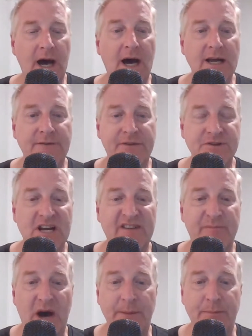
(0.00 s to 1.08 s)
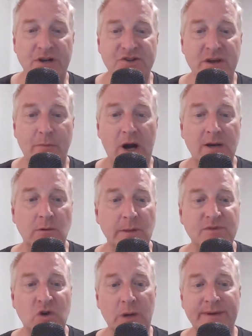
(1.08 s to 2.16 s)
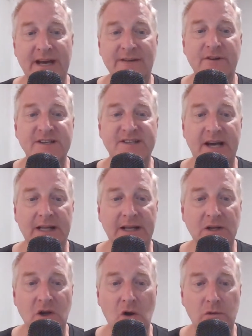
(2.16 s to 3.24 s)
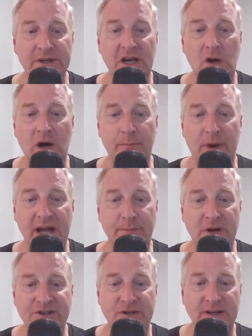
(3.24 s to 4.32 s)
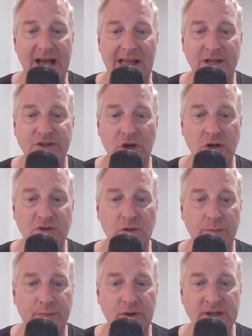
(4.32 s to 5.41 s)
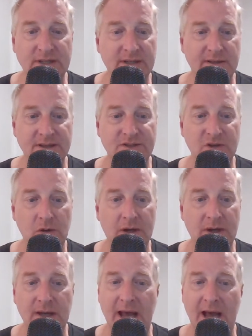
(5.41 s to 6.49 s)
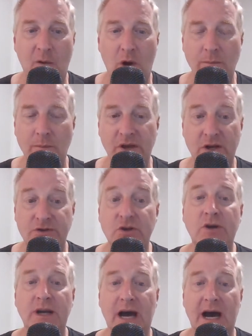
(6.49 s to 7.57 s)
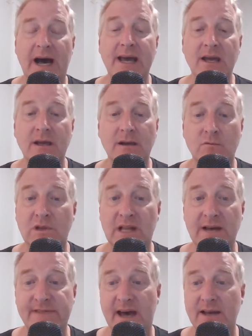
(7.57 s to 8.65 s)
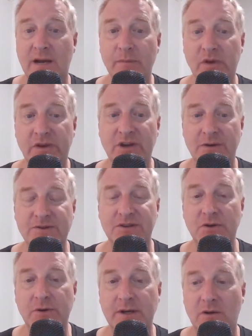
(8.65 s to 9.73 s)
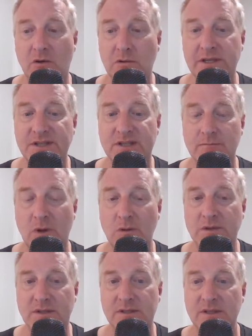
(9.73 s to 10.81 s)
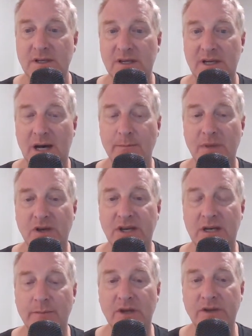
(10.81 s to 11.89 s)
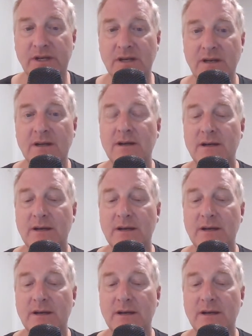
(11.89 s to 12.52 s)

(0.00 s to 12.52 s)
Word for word: uh, if there's enough buying pressure, the market will absorb every sell and only go up. Buying pressure a la Doge will put this token at 1 million a token. I would love that. A million dollars a token. Holy smokes. A million, a million.